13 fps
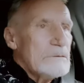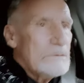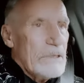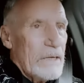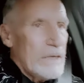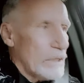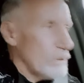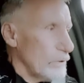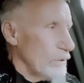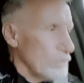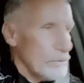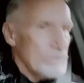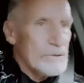
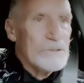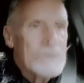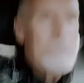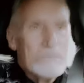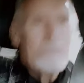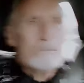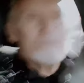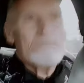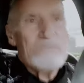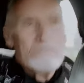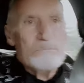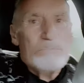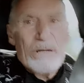diagnosed
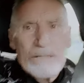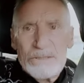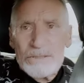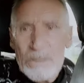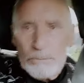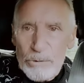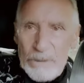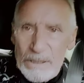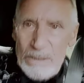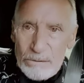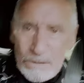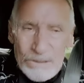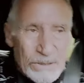by someone
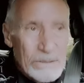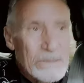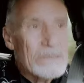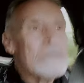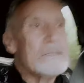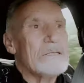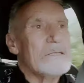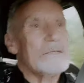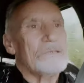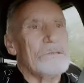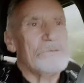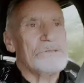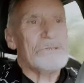else
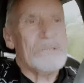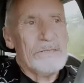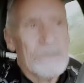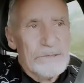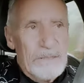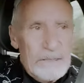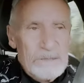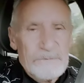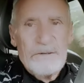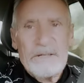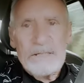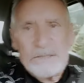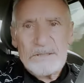who sees things
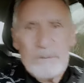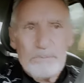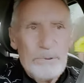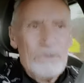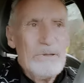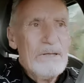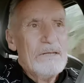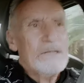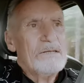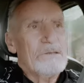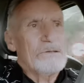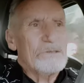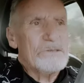very simple,
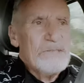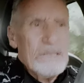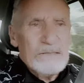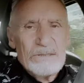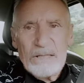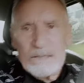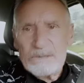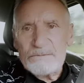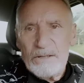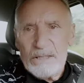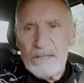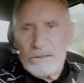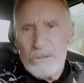or sees things
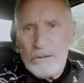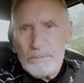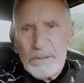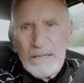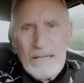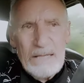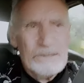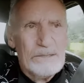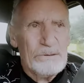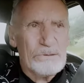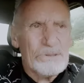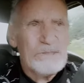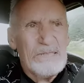very complicated,
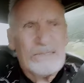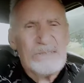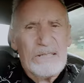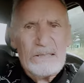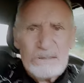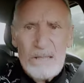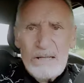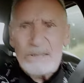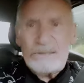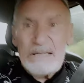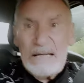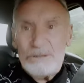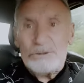or sees things
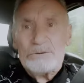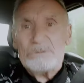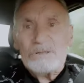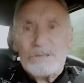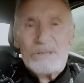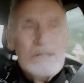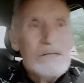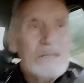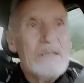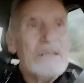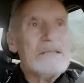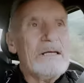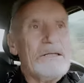dangerous,
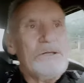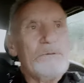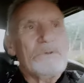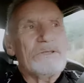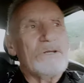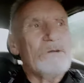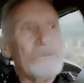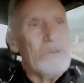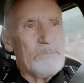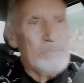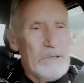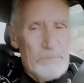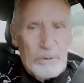then you will know
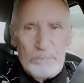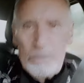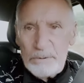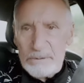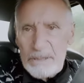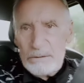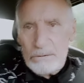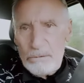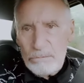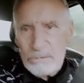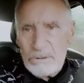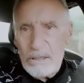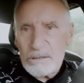that people put their
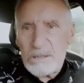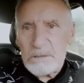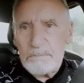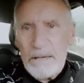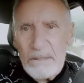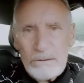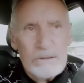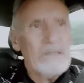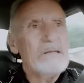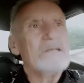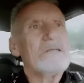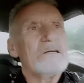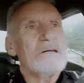own spin
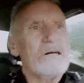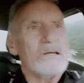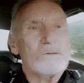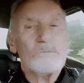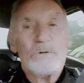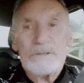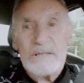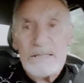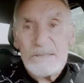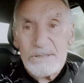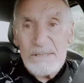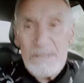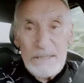on what they
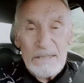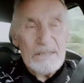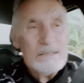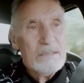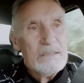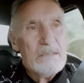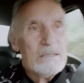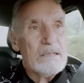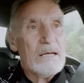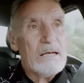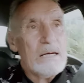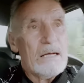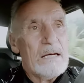see.
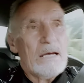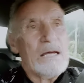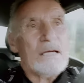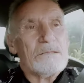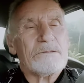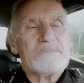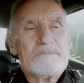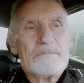And